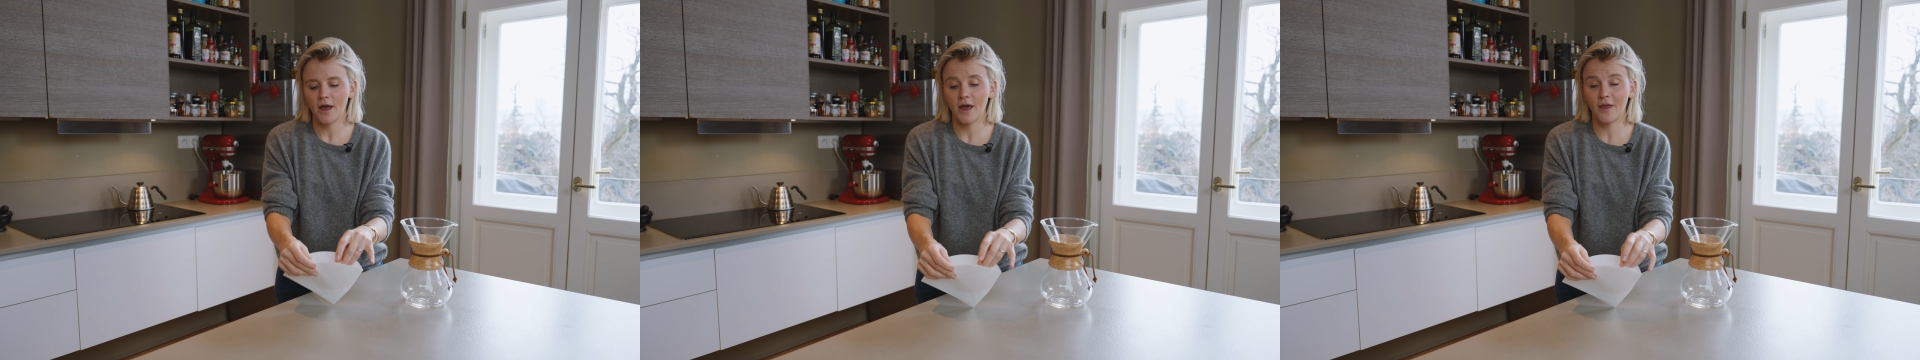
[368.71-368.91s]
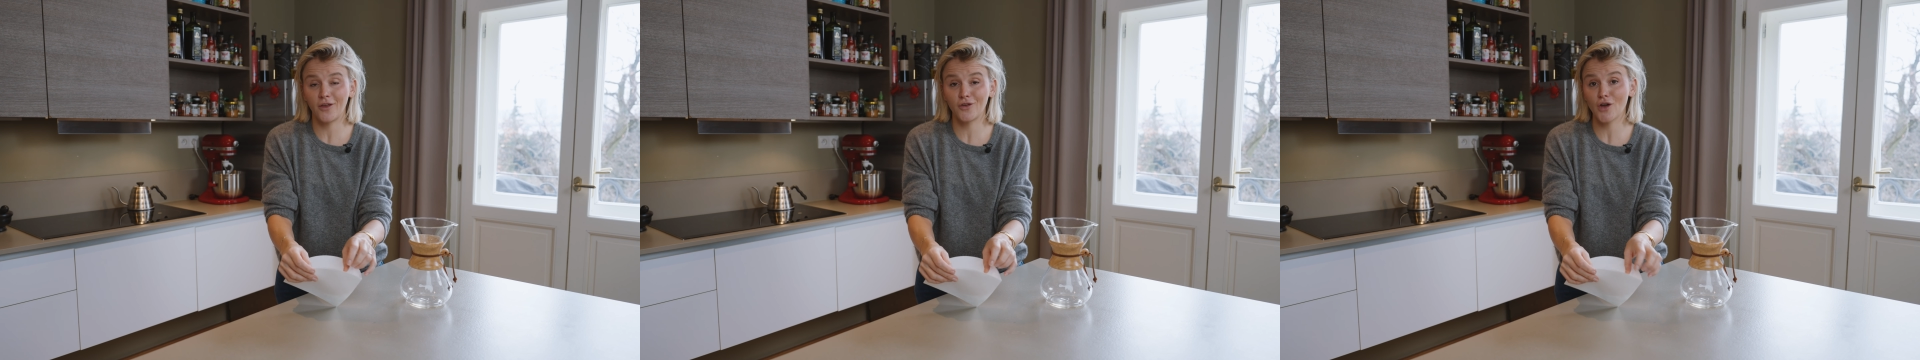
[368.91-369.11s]

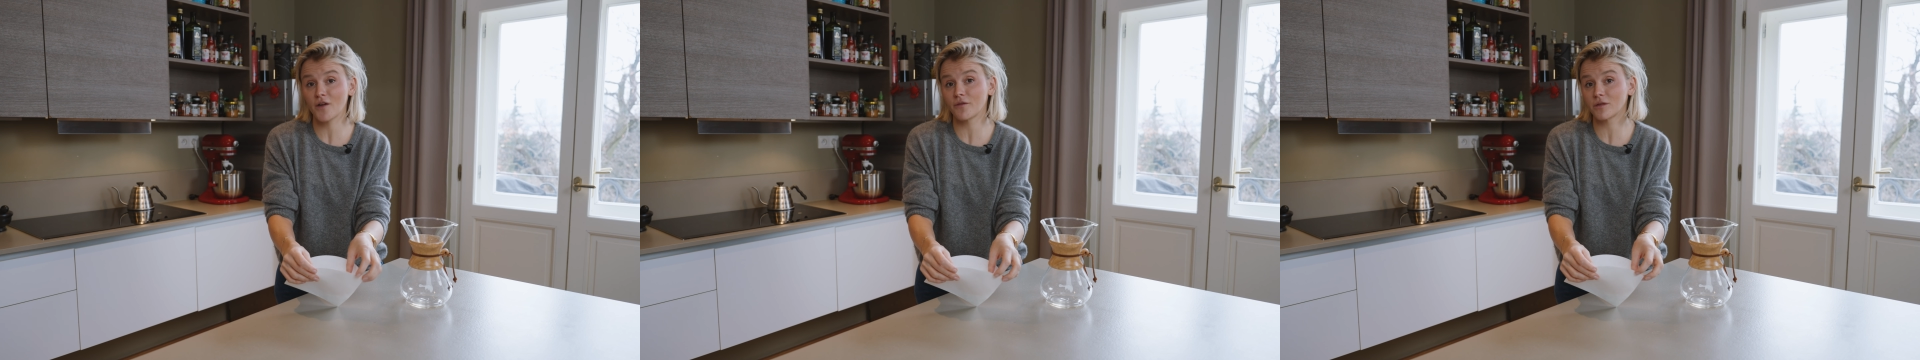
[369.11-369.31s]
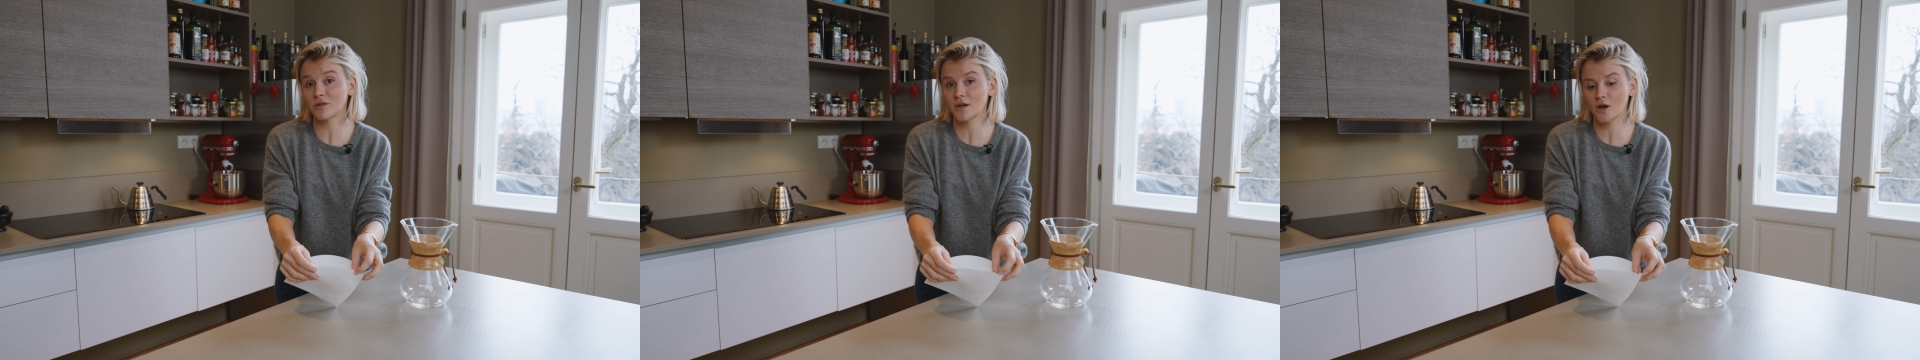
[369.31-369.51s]
and then you
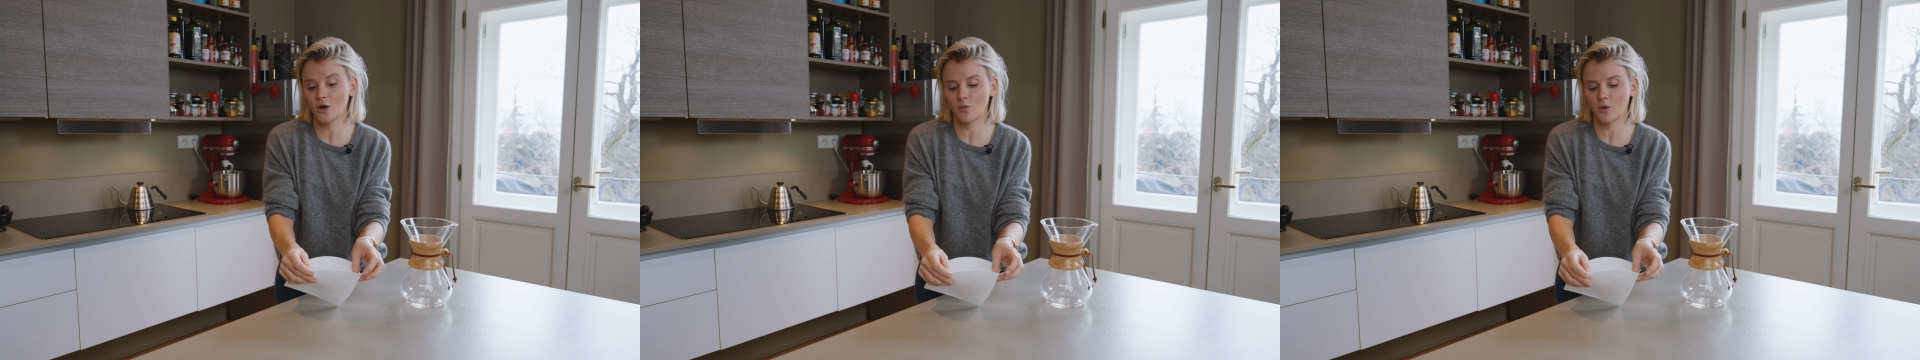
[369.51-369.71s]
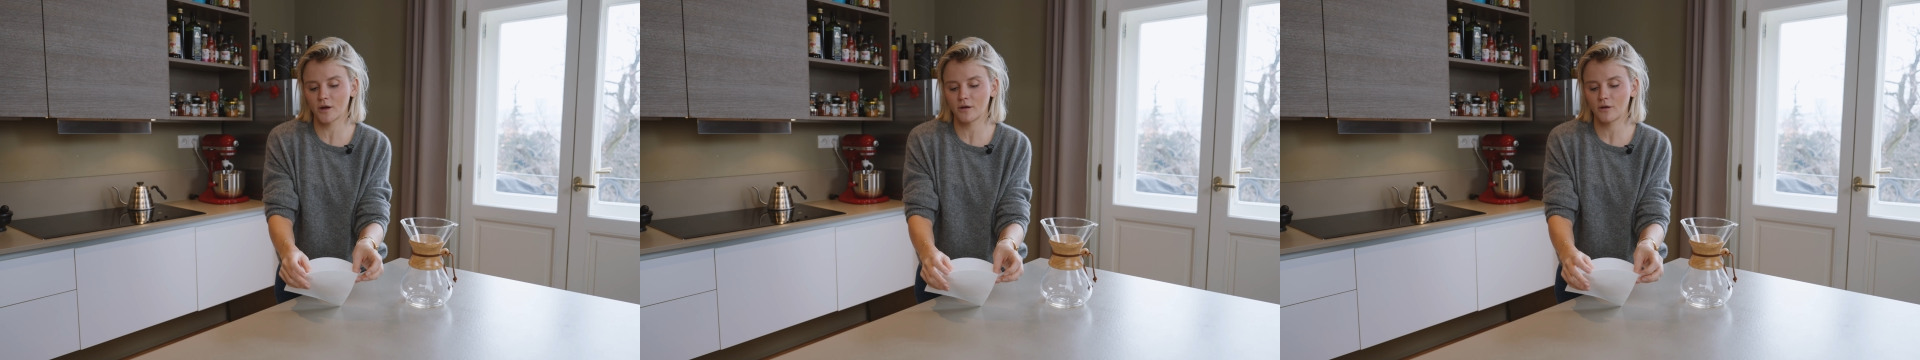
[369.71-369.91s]
have a thicker
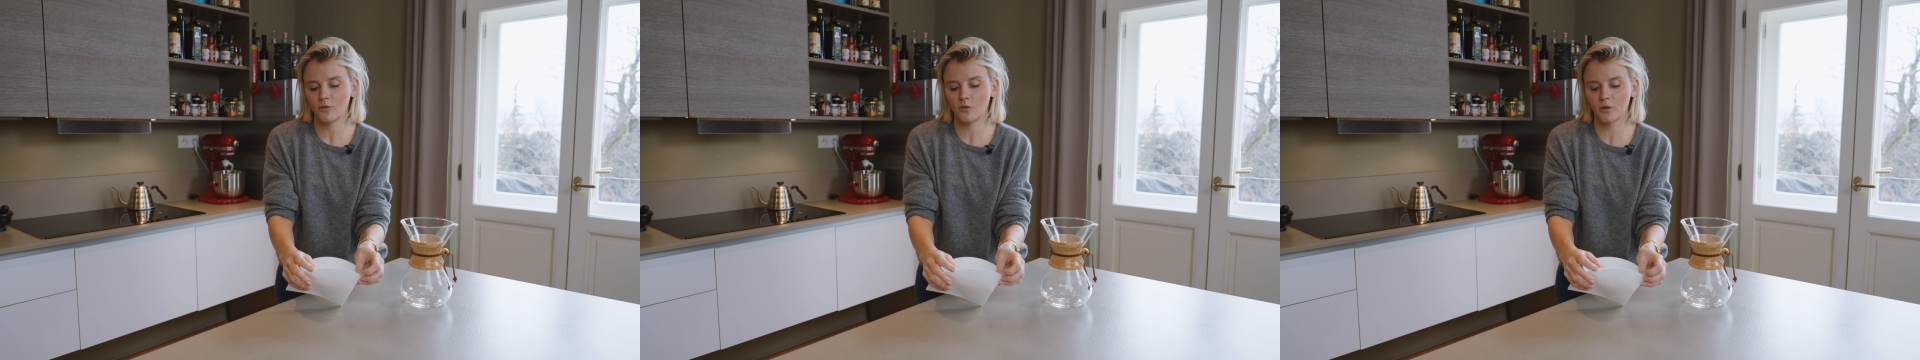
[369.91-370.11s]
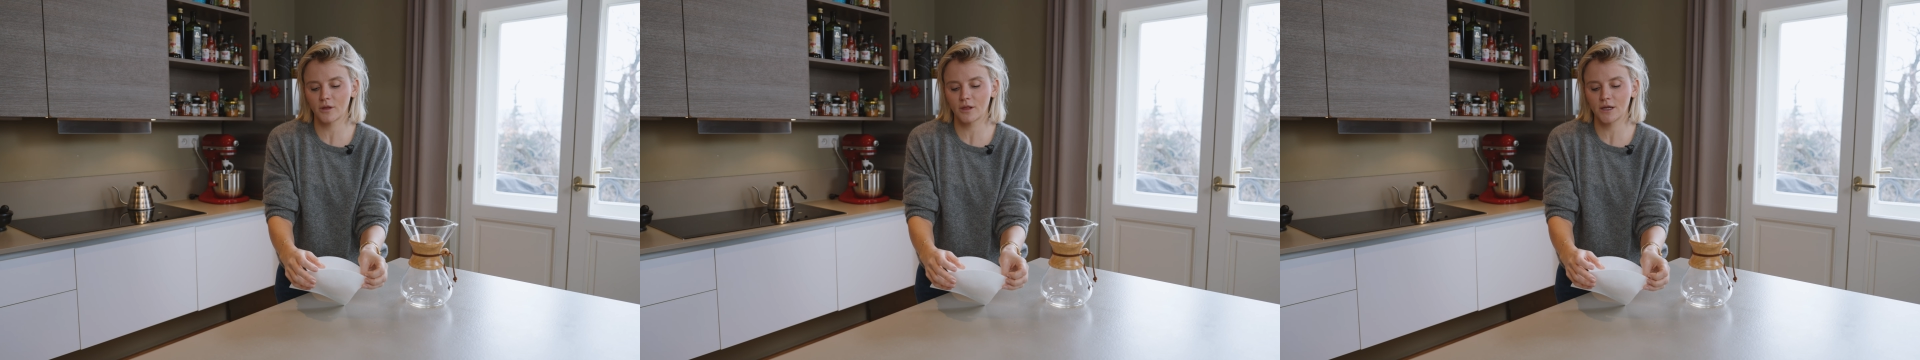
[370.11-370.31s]
one with,